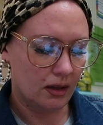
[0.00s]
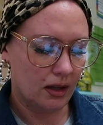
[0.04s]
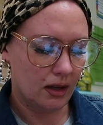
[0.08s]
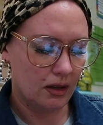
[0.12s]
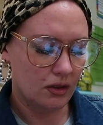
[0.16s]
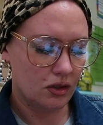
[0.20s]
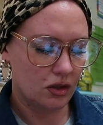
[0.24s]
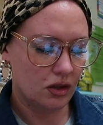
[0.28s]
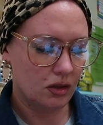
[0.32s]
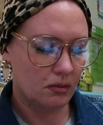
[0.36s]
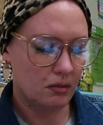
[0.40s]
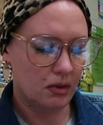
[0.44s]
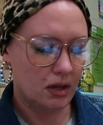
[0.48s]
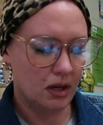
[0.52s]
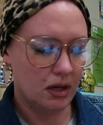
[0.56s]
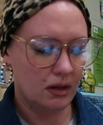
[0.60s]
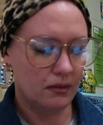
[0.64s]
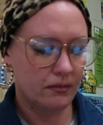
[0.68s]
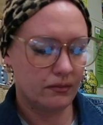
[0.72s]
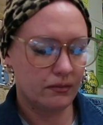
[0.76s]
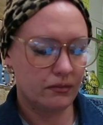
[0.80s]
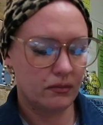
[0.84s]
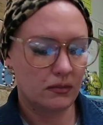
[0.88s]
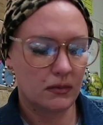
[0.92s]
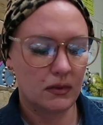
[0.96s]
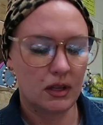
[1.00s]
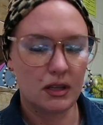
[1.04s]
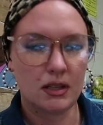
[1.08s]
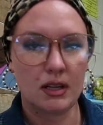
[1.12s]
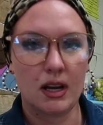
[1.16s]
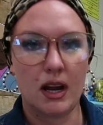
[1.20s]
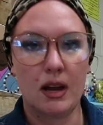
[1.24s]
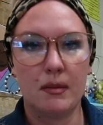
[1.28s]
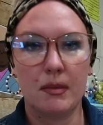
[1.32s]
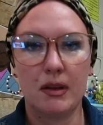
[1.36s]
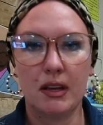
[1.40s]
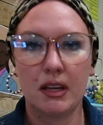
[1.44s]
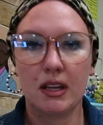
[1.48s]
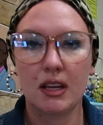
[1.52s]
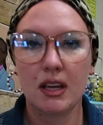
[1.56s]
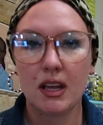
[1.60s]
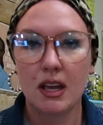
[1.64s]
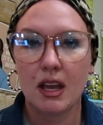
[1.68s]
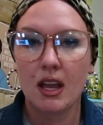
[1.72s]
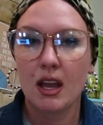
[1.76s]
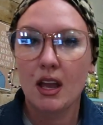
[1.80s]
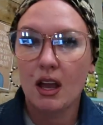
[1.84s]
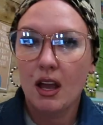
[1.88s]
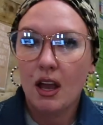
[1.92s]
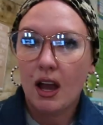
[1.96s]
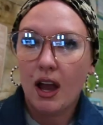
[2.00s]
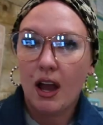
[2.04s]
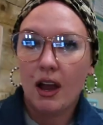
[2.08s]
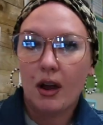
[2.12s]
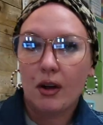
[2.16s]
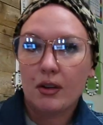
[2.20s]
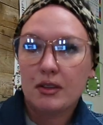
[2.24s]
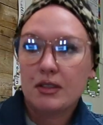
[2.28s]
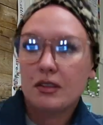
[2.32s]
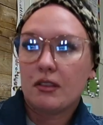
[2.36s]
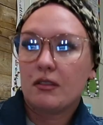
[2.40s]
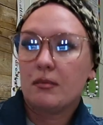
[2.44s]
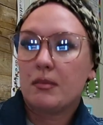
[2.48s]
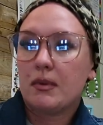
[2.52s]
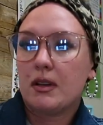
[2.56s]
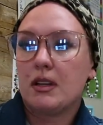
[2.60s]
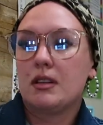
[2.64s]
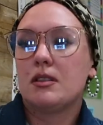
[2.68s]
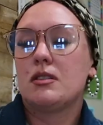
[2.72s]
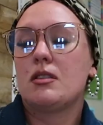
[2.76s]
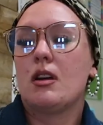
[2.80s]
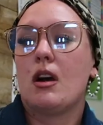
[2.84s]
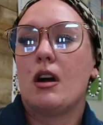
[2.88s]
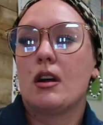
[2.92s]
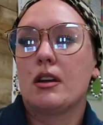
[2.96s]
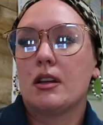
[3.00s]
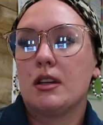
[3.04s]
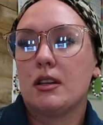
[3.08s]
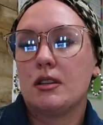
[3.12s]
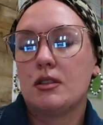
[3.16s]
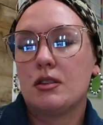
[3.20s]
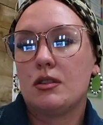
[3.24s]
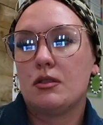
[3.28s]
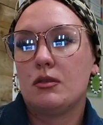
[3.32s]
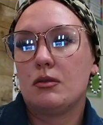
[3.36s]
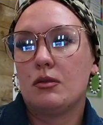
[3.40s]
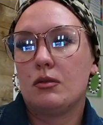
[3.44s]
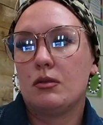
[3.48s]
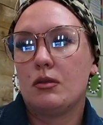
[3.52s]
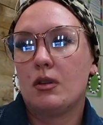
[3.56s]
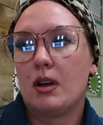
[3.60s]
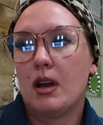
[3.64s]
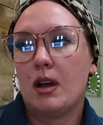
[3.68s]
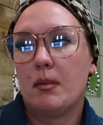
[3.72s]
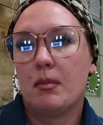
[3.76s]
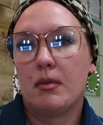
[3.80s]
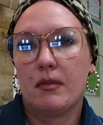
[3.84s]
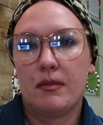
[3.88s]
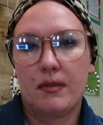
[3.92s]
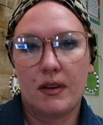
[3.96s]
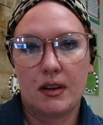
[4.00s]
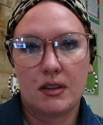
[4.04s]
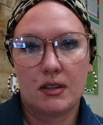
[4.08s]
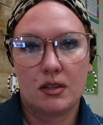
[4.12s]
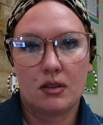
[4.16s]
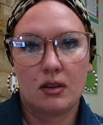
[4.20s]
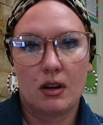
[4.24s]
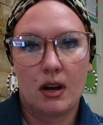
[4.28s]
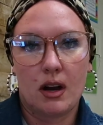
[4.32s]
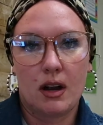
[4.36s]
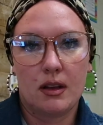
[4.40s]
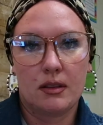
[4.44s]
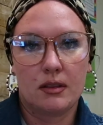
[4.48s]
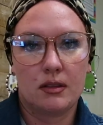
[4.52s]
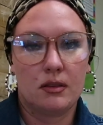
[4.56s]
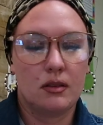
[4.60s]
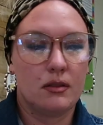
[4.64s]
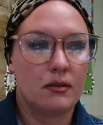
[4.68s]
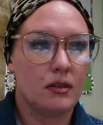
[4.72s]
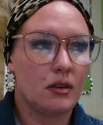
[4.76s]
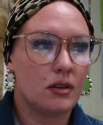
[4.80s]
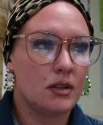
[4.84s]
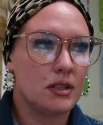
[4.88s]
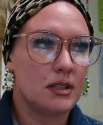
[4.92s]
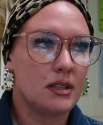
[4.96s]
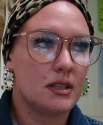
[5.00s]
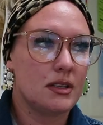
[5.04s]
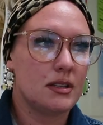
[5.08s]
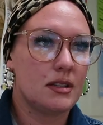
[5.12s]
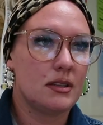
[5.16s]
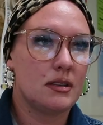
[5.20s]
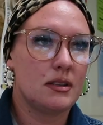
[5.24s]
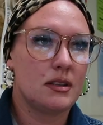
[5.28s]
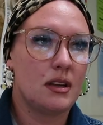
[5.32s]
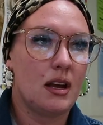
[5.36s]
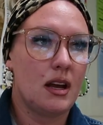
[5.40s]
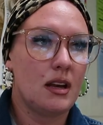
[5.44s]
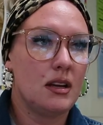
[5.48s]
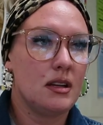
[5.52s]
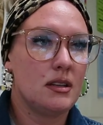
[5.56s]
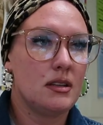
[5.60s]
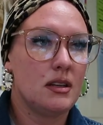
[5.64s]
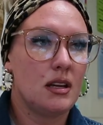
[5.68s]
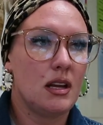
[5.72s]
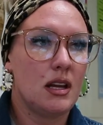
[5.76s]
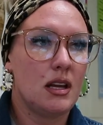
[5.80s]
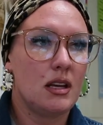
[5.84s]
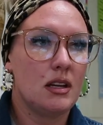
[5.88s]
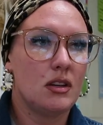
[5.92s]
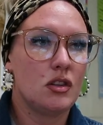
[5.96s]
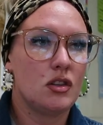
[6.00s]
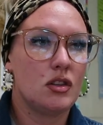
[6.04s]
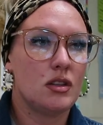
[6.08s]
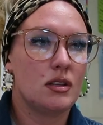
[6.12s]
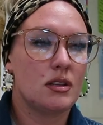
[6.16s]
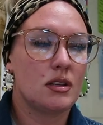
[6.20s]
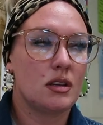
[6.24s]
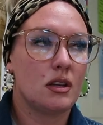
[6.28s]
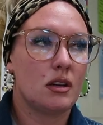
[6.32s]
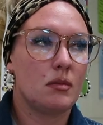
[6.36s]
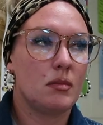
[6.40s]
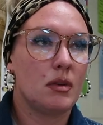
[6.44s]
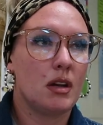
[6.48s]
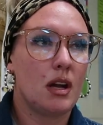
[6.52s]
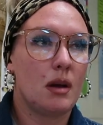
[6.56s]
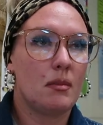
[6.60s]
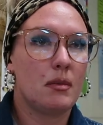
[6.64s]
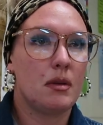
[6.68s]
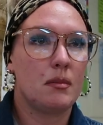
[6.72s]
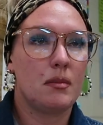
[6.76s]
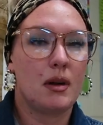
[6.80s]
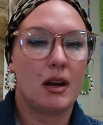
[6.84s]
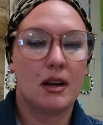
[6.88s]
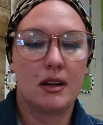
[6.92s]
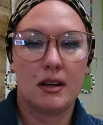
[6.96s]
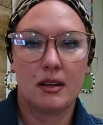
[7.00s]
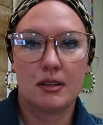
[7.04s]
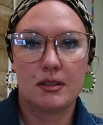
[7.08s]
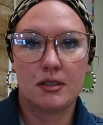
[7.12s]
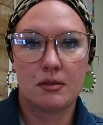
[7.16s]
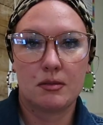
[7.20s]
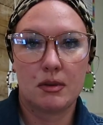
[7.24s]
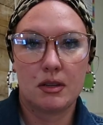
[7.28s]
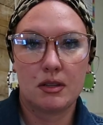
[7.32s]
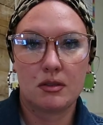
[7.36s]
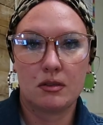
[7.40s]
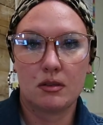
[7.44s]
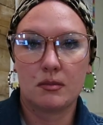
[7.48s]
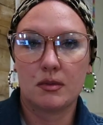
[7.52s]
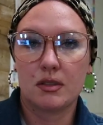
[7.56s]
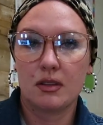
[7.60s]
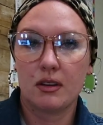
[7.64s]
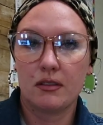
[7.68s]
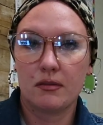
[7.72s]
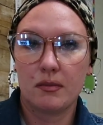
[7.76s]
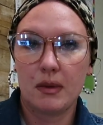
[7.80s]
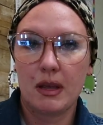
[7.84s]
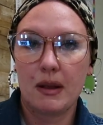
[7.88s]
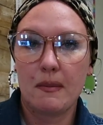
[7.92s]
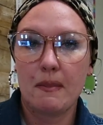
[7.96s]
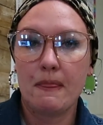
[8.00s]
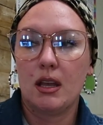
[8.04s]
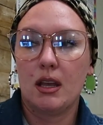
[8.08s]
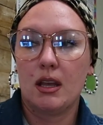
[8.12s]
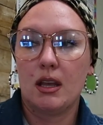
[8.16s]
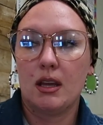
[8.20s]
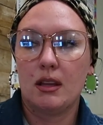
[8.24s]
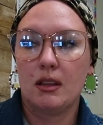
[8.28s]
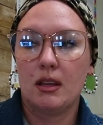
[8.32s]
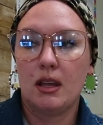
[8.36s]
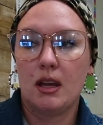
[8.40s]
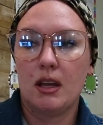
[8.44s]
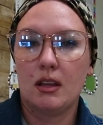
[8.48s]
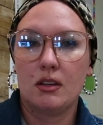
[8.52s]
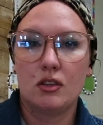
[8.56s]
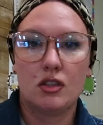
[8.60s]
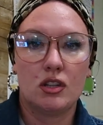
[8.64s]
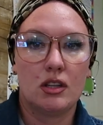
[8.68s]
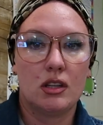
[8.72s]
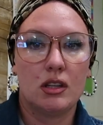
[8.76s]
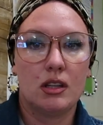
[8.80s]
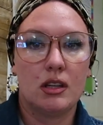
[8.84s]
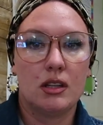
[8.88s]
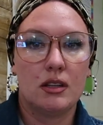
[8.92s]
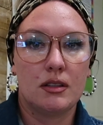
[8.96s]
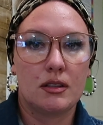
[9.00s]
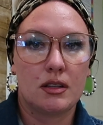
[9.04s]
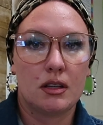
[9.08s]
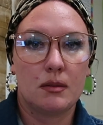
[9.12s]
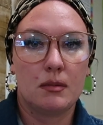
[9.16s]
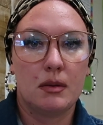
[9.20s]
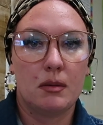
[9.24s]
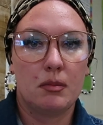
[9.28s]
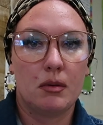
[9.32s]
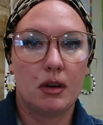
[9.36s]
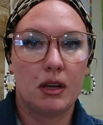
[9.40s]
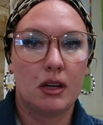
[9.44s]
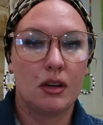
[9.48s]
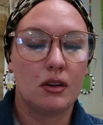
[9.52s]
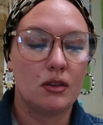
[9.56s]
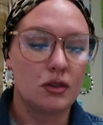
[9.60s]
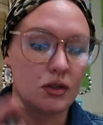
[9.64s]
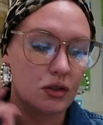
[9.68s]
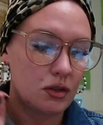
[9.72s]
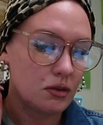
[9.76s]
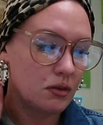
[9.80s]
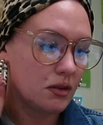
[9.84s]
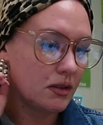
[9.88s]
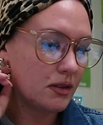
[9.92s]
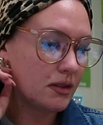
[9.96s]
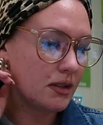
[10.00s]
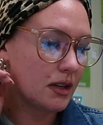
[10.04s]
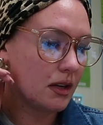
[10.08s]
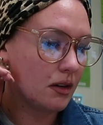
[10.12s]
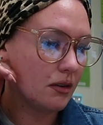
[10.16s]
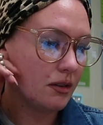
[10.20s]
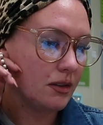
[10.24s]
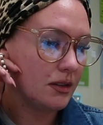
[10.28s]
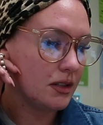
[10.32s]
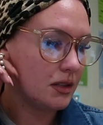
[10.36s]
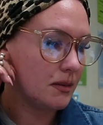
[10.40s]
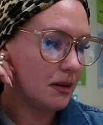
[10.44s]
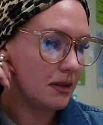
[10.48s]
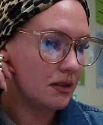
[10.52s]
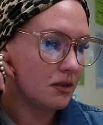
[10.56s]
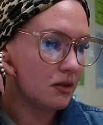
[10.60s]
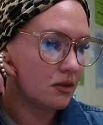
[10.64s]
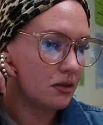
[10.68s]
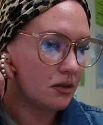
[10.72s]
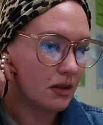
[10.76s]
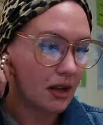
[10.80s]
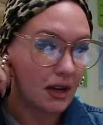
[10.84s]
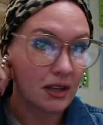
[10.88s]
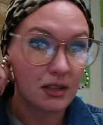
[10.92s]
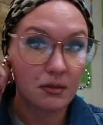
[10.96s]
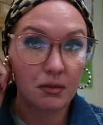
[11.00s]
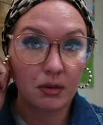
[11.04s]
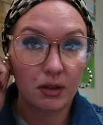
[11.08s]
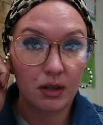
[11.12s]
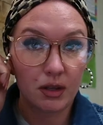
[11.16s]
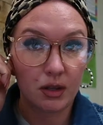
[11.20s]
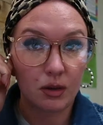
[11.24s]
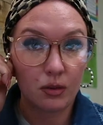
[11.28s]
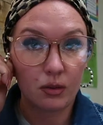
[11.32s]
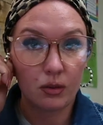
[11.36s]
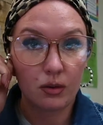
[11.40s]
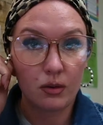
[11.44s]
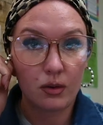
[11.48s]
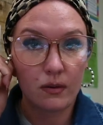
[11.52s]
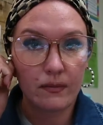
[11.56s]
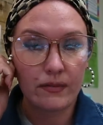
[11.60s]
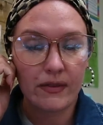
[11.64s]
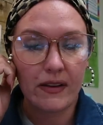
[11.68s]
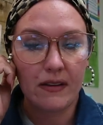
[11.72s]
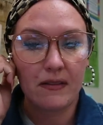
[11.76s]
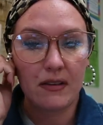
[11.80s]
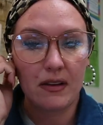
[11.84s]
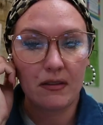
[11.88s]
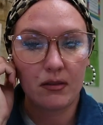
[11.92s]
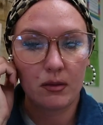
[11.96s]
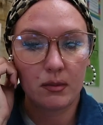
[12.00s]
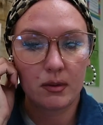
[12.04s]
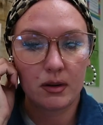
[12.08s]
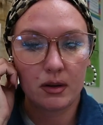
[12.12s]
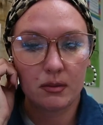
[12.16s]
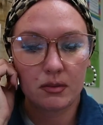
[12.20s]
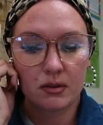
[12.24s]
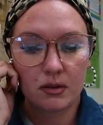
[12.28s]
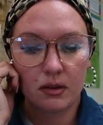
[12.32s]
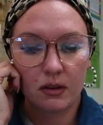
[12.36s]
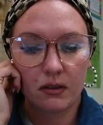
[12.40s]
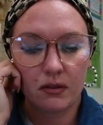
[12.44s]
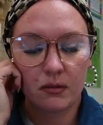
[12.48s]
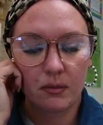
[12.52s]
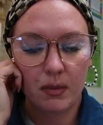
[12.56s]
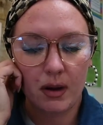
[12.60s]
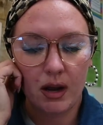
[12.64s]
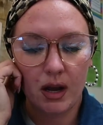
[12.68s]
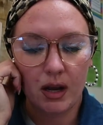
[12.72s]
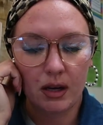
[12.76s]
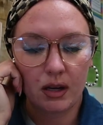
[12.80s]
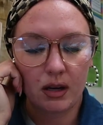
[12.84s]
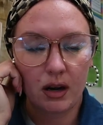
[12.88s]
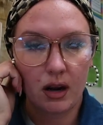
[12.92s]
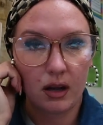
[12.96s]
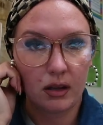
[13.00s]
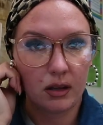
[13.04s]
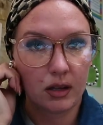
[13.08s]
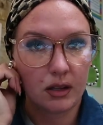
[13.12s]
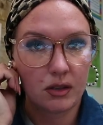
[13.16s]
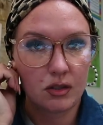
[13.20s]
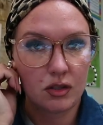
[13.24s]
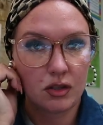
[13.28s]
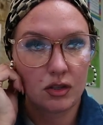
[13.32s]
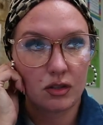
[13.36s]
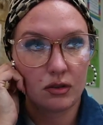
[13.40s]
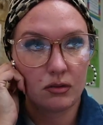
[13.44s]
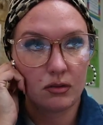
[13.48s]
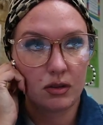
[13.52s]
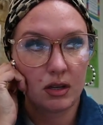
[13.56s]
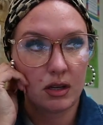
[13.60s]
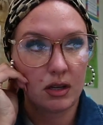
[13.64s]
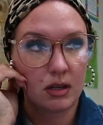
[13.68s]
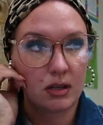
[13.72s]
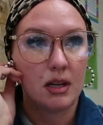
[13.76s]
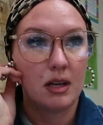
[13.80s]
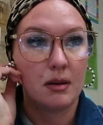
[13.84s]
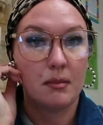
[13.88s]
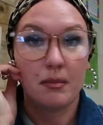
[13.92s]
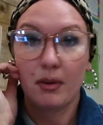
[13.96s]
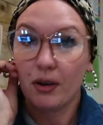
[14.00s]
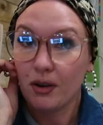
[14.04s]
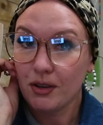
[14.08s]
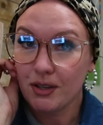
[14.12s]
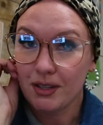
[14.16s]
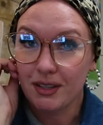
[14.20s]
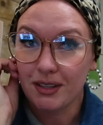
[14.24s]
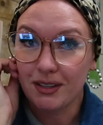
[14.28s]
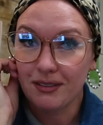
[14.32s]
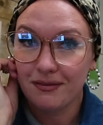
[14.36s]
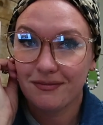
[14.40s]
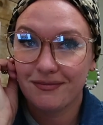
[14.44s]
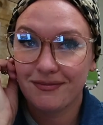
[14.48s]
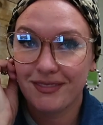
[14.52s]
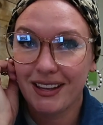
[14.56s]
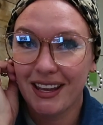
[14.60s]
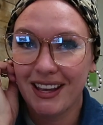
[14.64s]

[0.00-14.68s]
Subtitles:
that should be the timing. I also have been talking to a professor at the University of Cincinnati today. She's going to be coming by next week to observe me, and then she is going to be bringing her students later this semester, so that's really cool. I've never been observed by a college student in person.